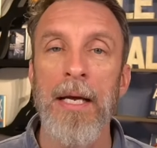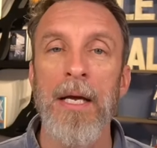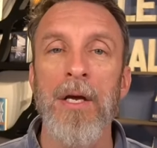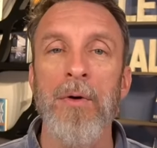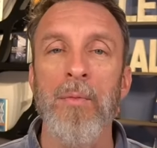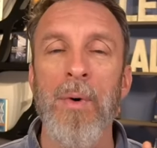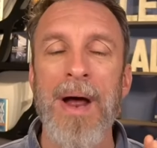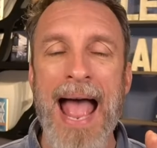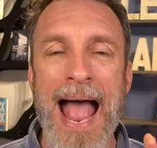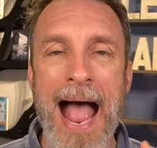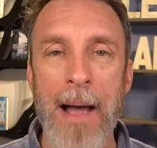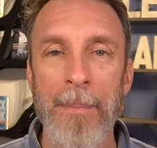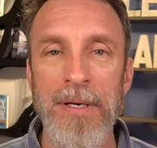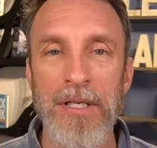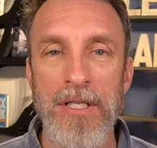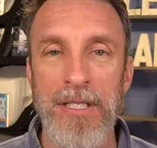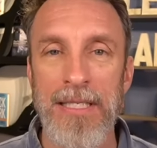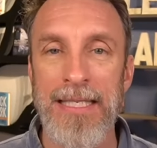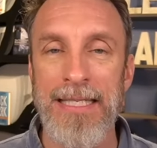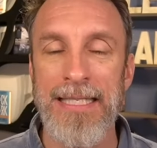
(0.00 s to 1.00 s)
What
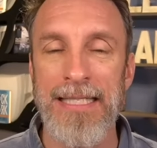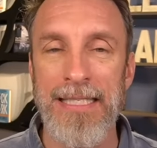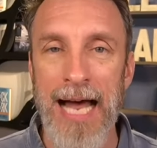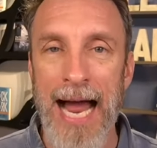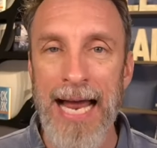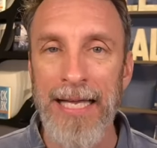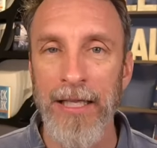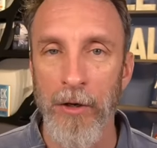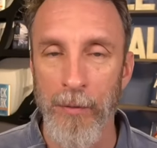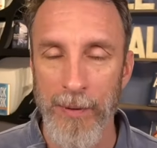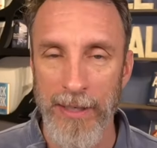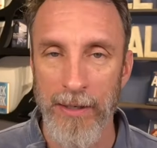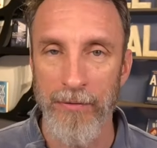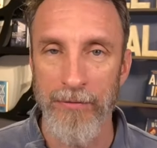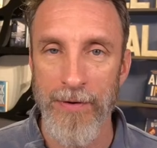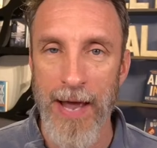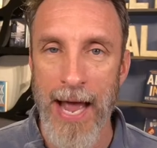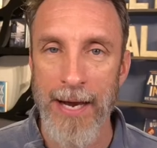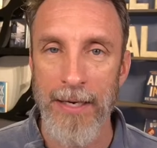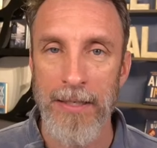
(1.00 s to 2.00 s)
happens is a siloing
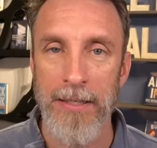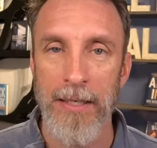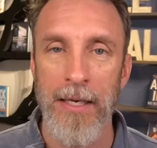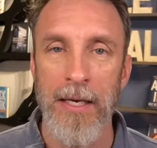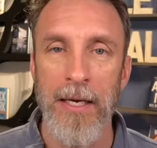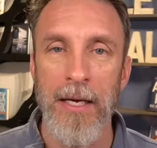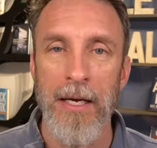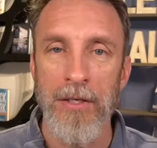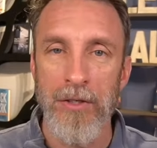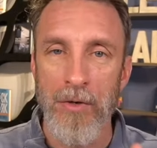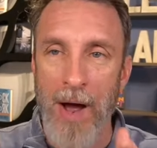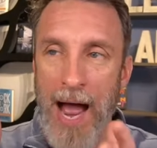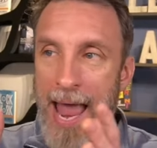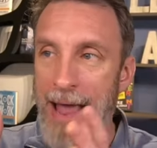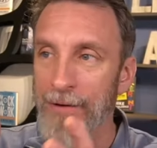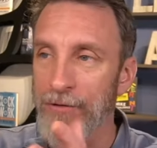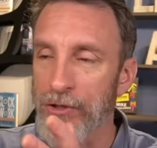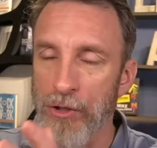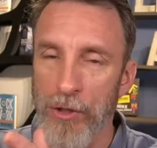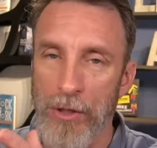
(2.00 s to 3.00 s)
effect. So I
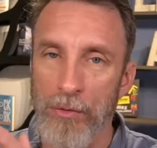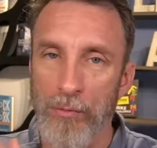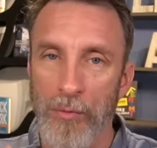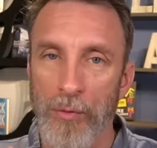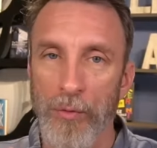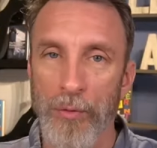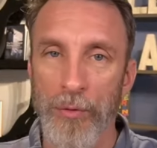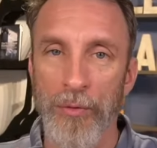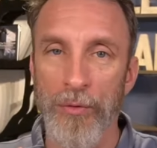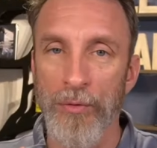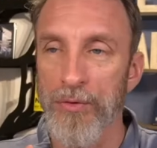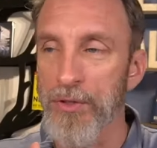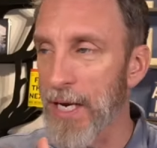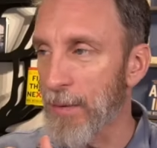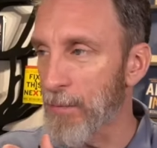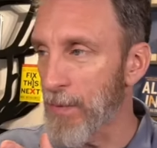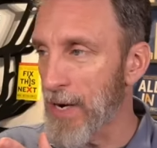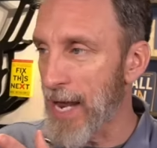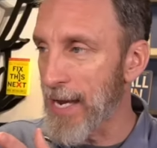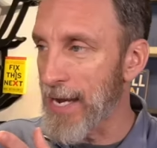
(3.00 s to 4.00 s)
have certain rules. And
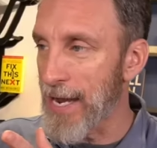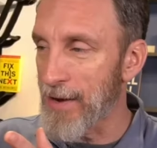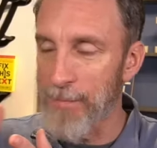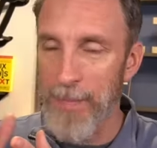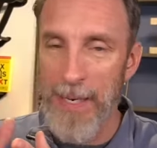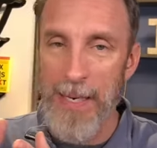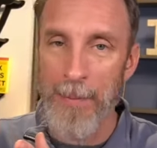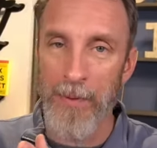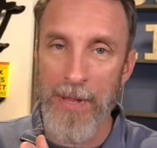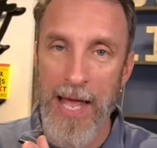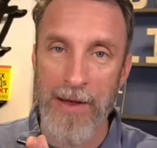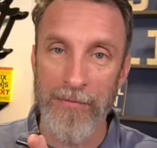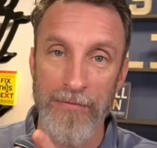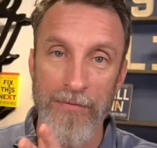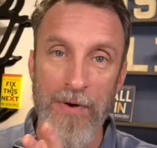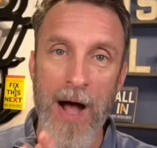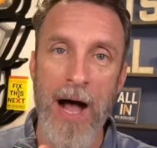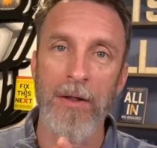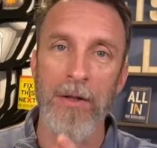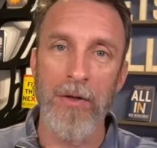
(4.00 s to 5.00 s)
when I get people that
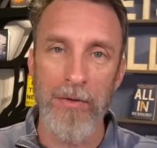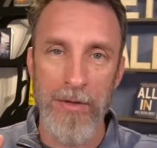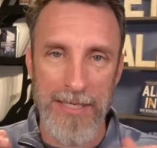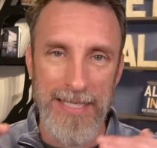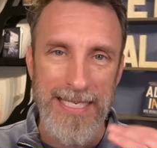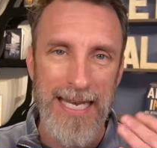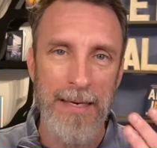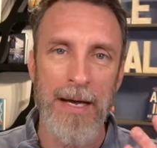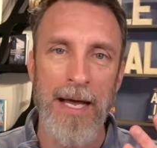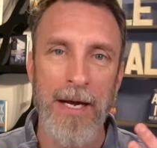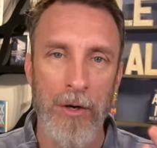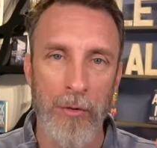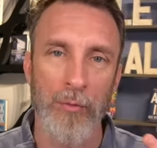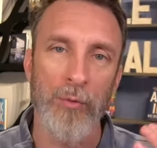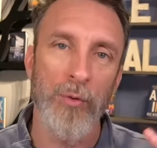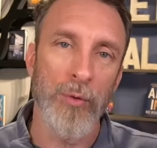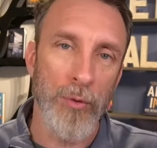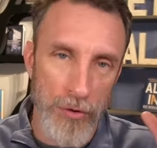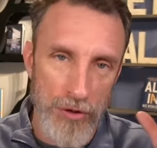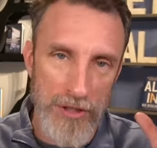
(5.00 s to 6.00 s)
follow the same kind of
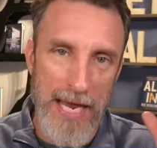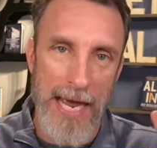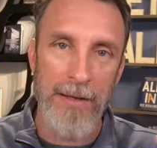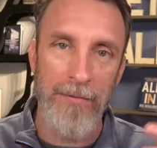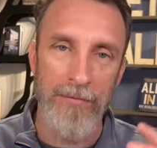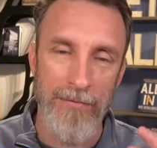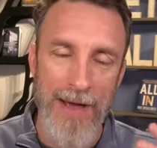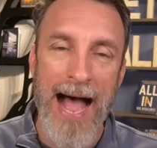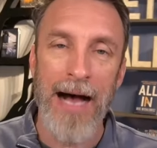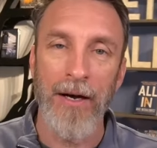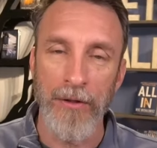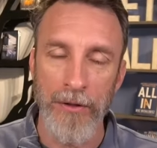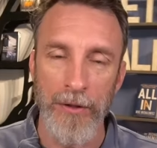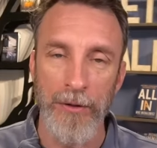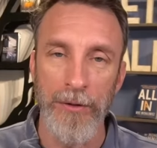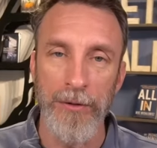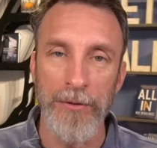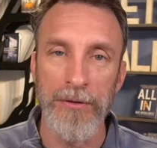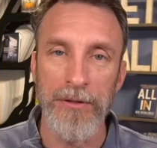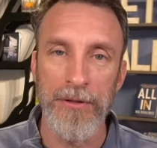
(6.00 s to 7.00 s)
rule set
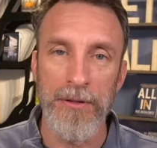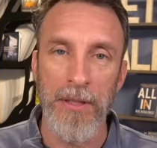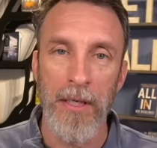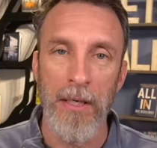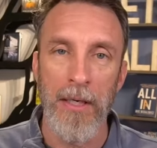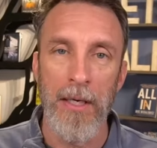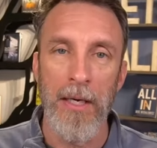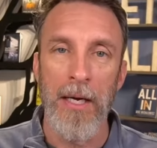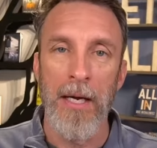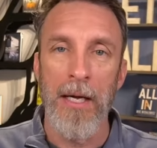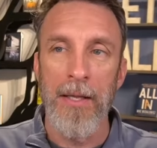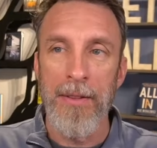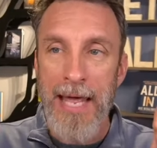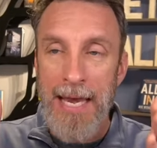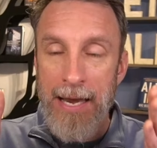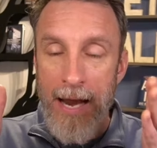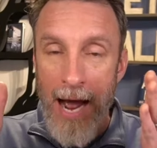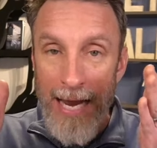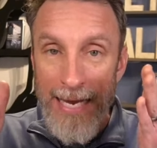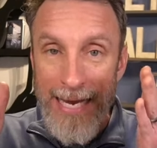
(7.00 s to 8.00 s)
values,
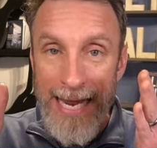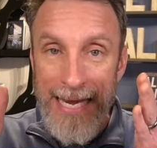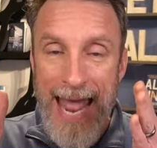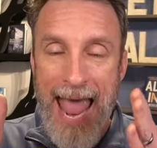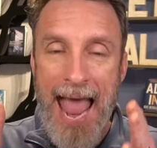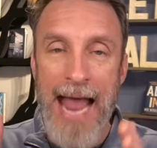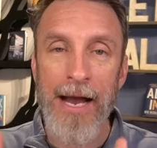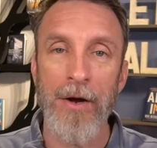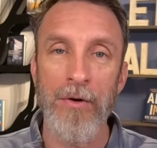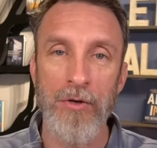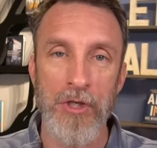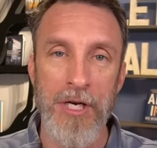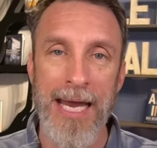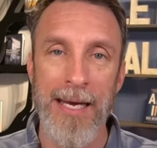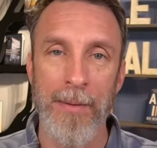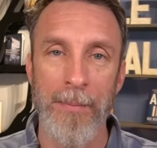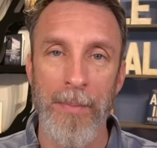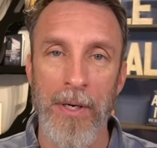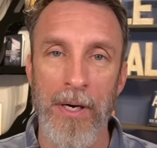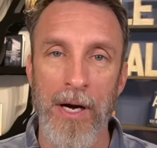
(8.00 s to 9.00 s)
then I get an echo
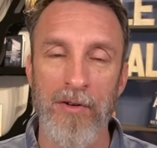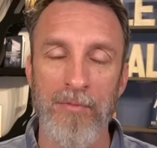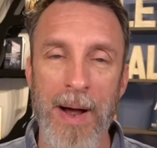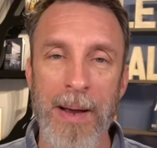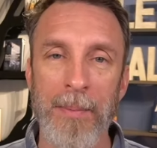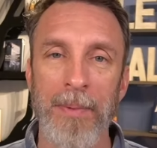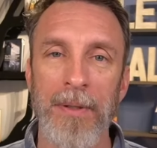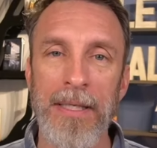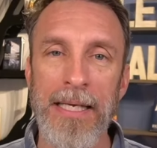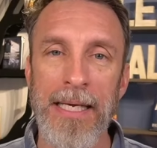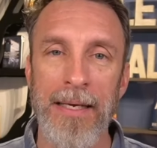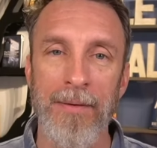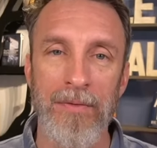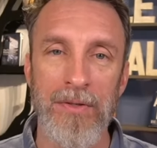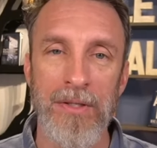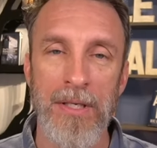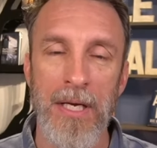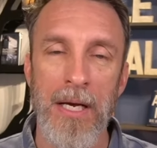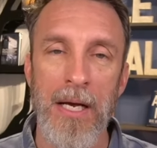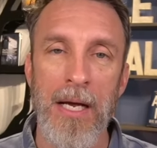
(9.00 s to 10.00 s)
chamber of my
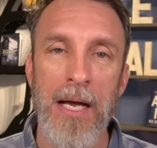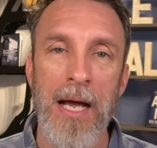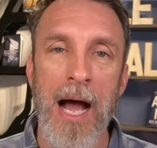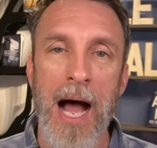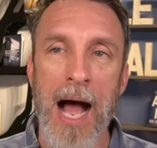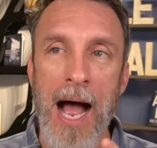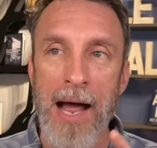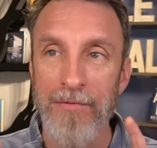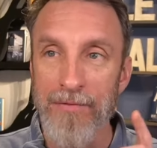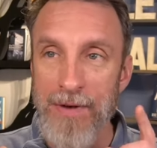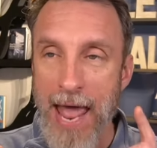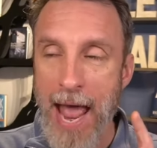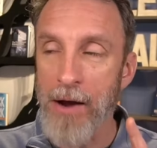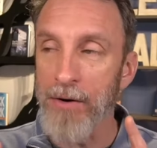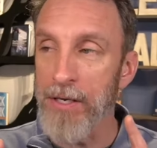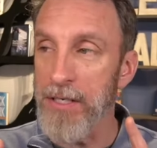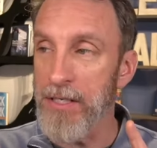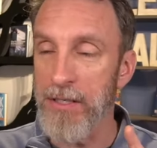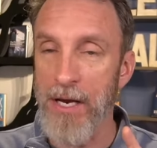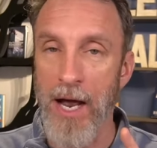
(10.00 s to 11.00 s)
beliefs. I've now
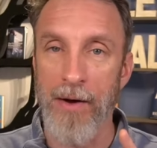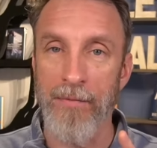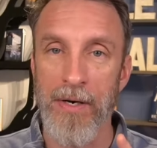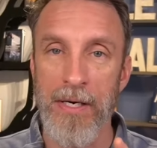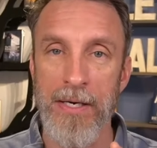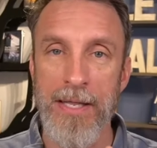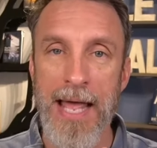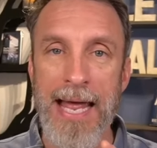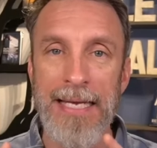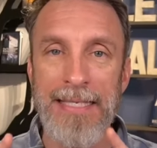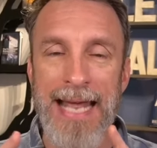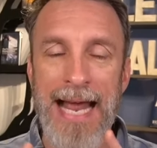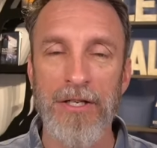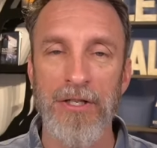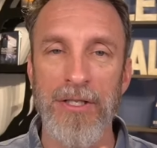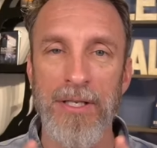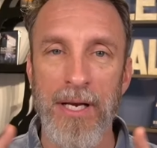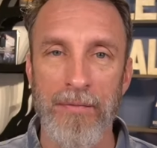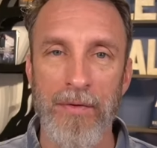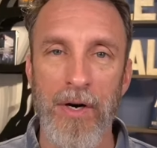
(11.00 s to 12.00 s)
discovered that it's
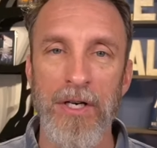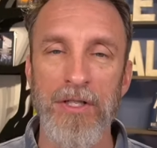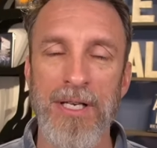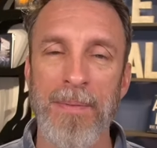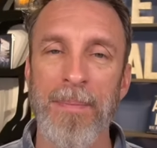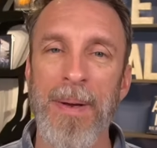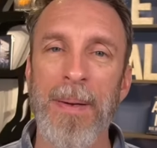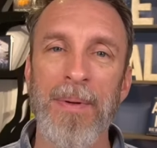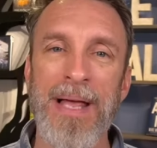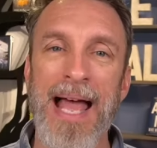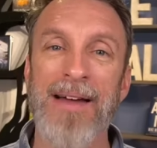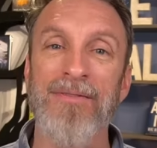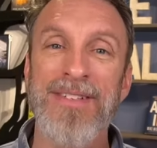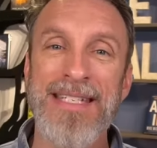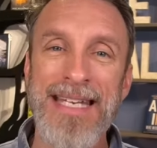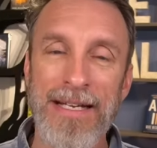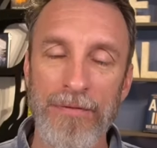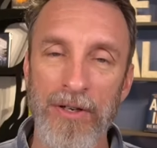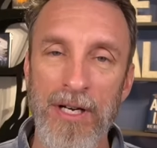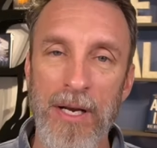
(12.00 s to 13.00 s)
actually diversity. People have
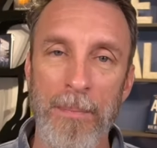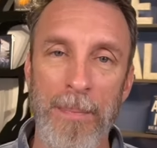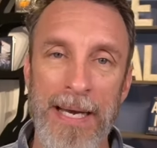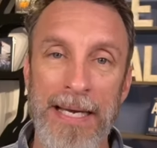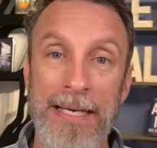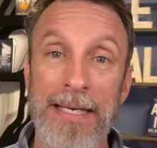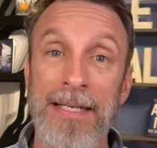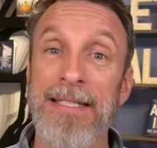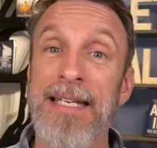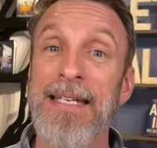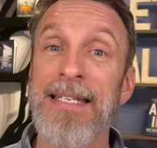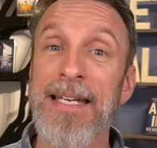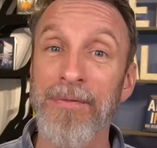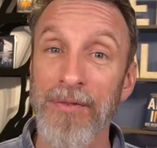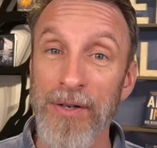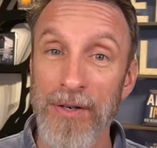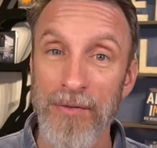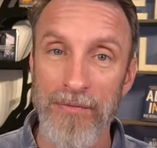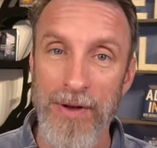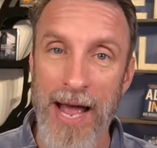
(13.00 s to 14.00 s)
different opinions and
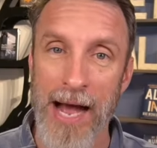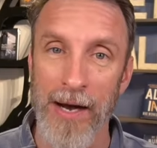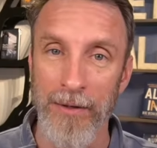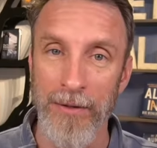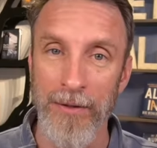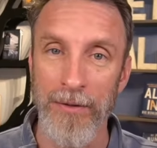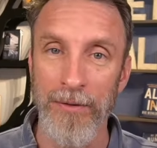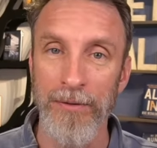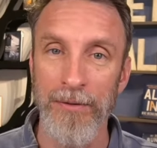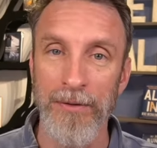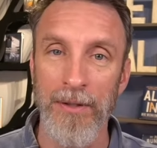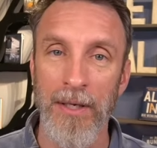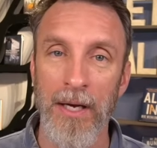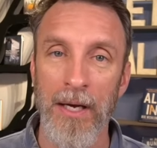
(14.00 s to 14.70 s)
different values